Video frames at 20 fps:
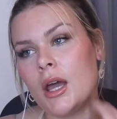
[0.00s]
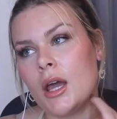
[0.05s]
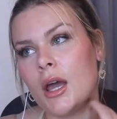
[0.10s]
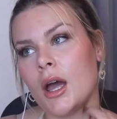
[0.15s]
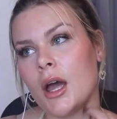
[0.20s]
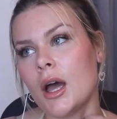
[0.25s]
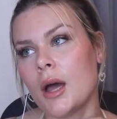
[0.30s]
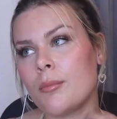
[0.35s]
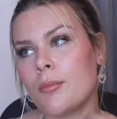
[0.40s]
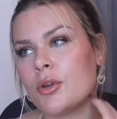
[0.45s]

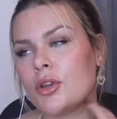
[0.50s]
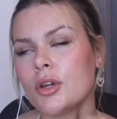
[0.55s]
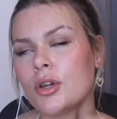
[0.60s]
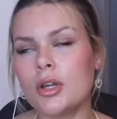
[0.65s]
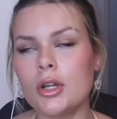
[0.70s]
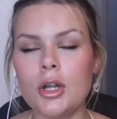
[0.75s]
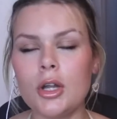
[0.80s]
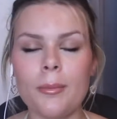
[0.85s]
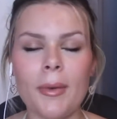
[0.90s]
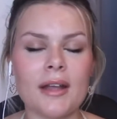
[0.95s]
But you could
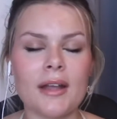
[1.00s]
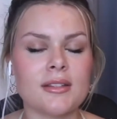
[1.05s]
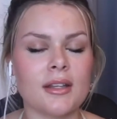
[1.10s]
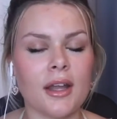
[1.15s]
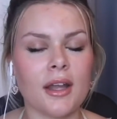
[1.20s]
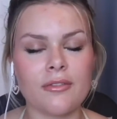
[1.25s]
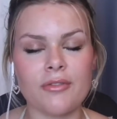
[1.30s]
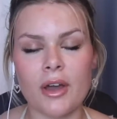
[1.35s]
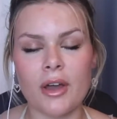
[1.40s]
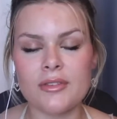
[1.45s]
look back to
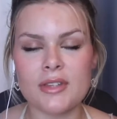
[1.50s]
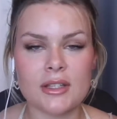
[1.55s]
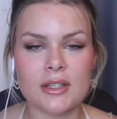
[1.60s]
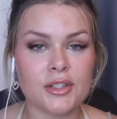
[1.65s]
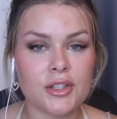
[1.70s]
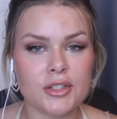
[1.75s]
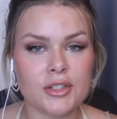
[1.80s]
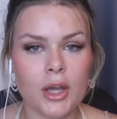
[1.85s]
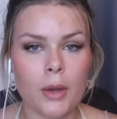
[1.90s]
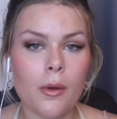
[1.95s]
5-6
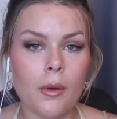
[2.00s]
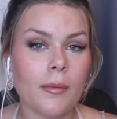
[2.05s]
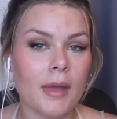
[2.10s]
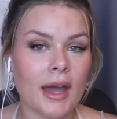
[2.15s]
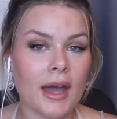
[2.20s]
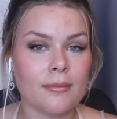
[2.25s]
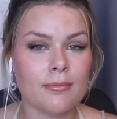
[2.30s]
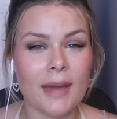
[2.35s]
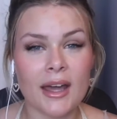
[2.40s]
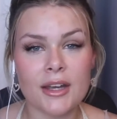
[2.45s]
years ago when we
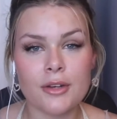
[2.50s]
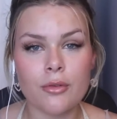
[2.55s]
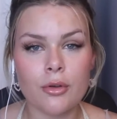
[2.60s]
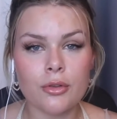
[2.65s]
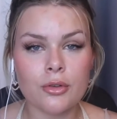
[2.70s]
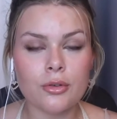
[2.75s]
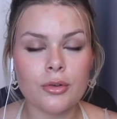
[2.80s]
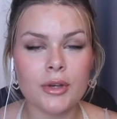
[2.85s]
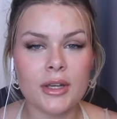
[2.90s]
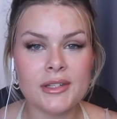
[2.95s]
had Manor on the
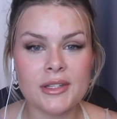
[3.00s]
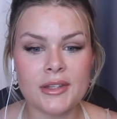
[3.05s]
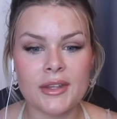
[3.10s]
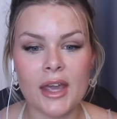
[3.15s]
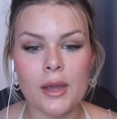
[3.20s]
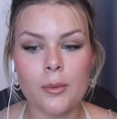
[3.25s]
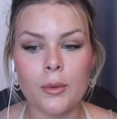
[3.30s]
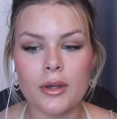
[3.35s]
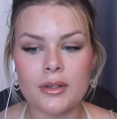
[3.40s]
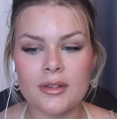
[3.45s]
grid.
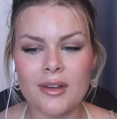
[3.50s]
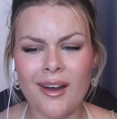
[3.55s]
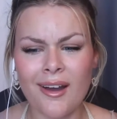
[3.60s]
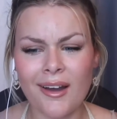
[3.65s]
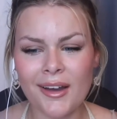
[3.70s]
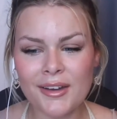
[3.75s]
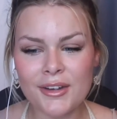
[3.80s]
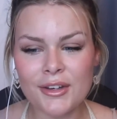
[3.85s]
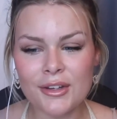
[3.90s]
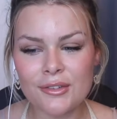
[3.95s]
They were
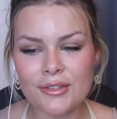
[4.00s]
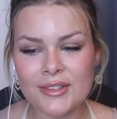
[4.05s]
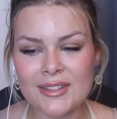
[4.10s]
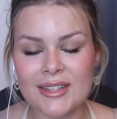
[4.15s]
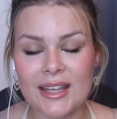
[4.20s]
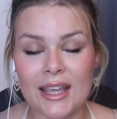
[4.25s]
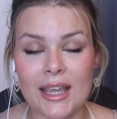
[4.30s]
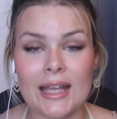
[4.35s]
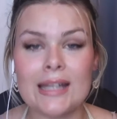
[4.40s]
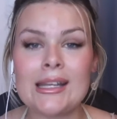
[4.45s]
kind of
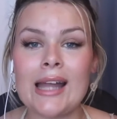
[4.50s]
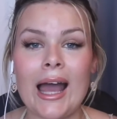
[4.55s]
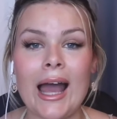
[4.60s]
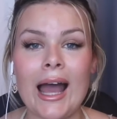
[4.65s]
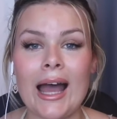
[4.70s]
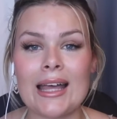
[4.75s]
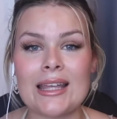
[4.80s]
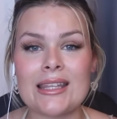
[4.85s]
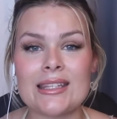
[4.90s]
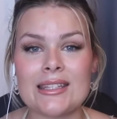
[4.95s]
seen
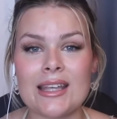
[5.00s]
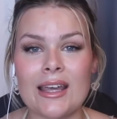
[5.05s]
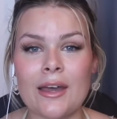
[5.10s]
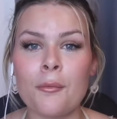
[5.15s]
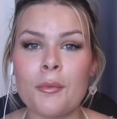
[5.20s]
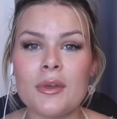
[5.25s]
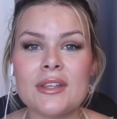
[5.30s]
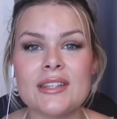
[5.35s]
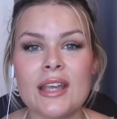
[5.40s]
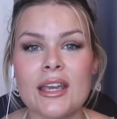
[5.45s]
as a
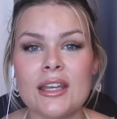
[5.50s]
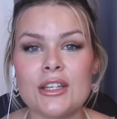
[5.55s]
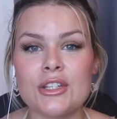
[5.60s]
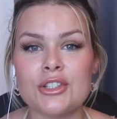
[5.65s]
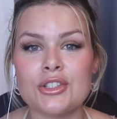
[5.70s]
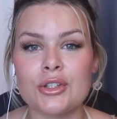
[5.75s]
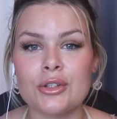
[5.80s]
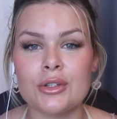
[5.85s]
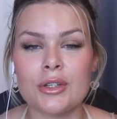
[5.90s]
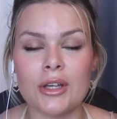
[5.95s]
Mercedes
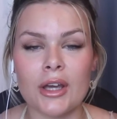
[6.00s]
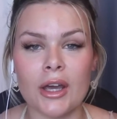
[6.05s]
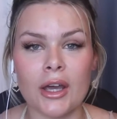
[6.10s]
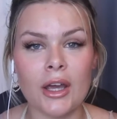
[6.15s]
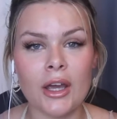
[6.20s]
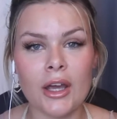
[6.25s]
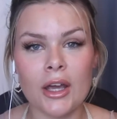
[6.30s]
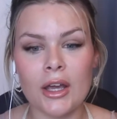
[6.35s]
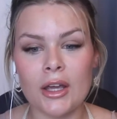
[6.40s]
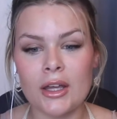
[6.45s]
junior
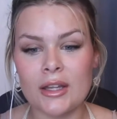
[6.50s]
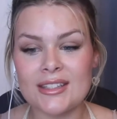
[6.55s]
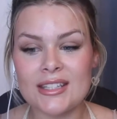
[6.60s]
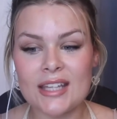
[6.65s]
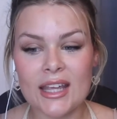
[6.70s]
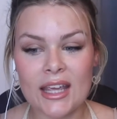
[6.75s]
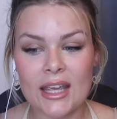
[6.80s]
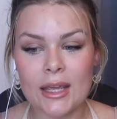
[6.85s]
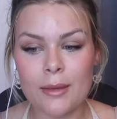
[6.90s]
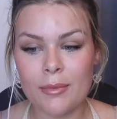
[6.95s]

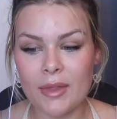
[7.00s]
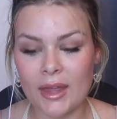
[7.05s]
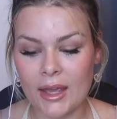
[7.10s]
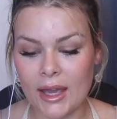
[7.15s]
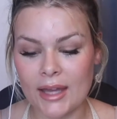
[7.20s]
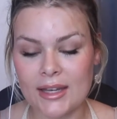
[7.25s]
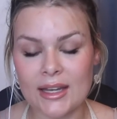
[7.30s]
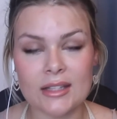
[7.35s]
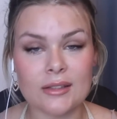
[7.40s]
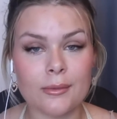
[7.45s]
team. They
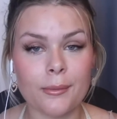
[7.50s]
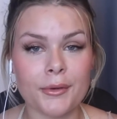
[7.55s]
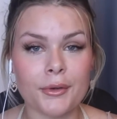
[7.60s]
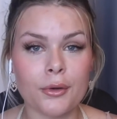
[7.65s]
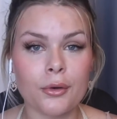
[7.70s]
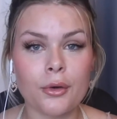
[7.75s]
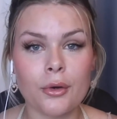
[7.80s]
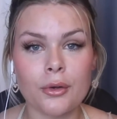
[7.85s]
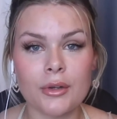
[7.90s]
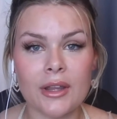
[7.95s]
had Esteban
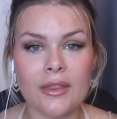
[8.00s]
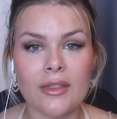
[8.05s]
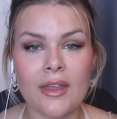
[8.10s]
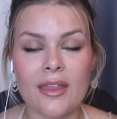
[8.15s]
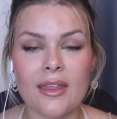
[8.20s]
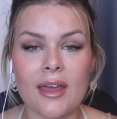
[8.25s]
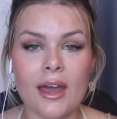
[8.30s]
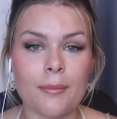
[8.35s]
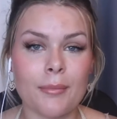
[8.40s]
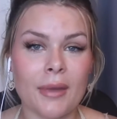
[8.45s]
Ocon in there,
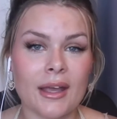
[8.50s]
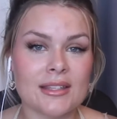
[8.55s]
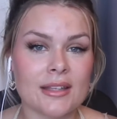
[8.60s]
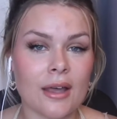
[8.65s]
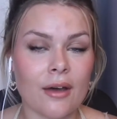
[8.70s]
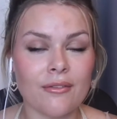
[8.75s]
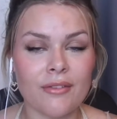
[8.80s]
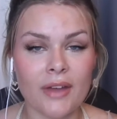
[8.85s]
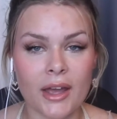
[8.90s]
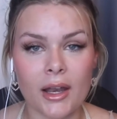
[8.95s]
they had
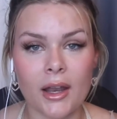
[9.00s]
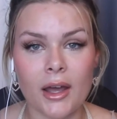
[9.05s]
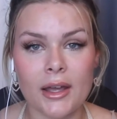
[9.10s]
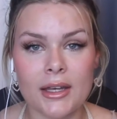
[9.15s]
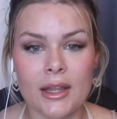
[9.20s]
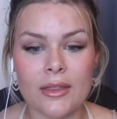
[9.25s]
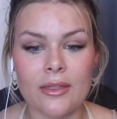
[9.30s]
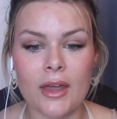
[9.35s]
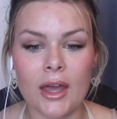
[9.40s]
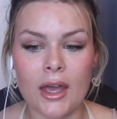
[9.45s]
Pascal Wehrlein
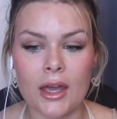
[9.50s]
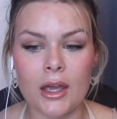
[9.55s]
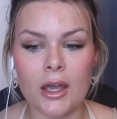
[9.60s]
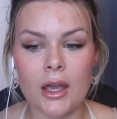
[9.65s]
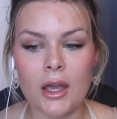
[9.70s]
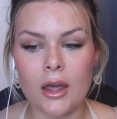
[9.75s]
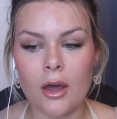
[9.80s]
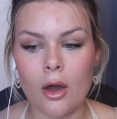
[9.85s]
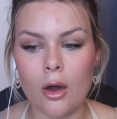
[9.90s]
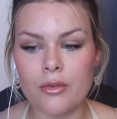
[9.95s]
in there.
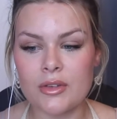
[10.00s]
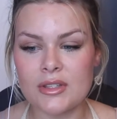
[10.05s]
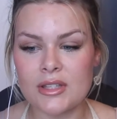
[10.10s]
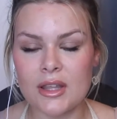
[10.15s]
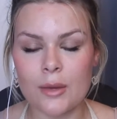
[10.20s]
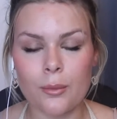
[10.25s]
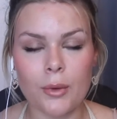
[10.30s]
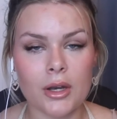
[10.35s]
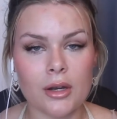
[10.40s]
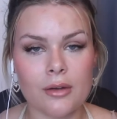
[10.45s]
Obviously they
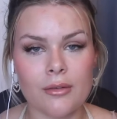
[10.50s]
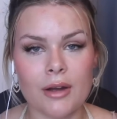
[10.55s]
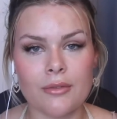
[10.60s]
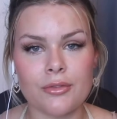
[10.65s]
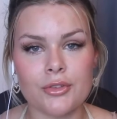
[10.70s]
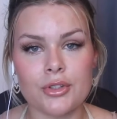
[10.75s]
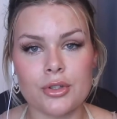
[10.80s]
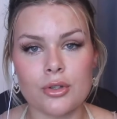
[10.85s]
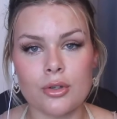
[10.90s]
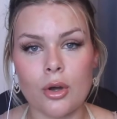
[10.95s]
weren't around for
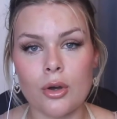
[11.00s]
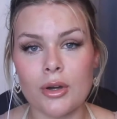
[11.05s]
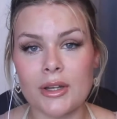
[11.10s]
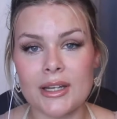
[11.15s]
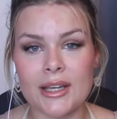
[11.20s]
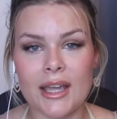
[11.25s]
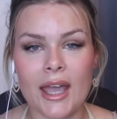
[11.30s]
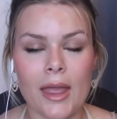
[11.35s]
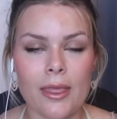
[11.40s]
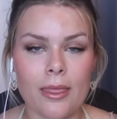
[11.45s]
too long, and
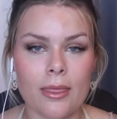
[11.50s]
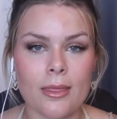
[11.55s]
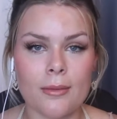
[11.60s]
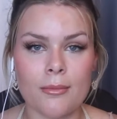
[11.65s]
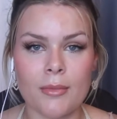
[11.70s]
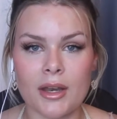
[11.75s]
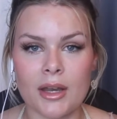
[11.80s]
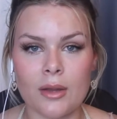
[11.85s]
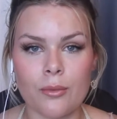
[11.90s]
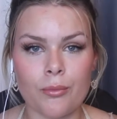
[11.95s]
again the
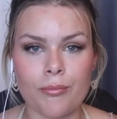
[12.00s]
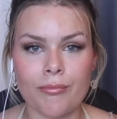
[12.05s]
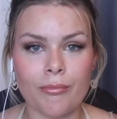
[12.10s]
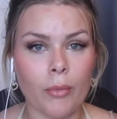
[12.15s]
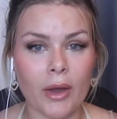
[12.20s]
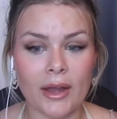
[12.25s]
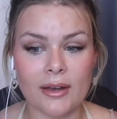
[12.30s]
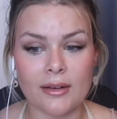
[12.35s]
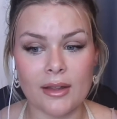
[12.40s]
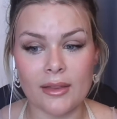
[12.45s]
money
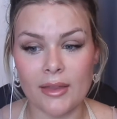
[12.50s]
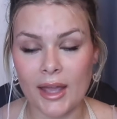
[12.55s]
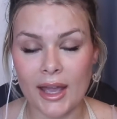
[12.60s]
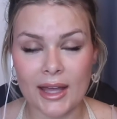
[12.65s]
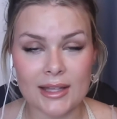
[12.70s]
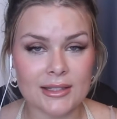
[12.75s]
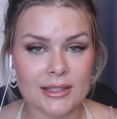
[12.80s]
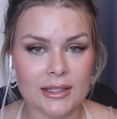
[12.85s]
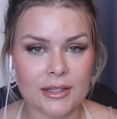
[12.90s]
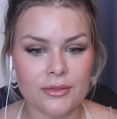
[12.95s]
went and they had
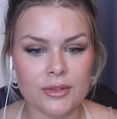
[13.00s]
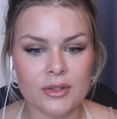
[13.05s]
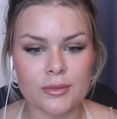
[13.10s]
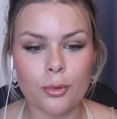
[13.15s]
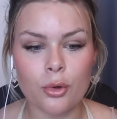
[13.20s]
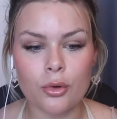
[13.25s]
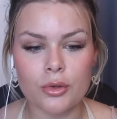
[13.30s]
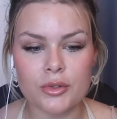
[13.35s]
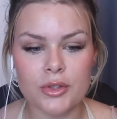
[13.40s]
to leave the sport.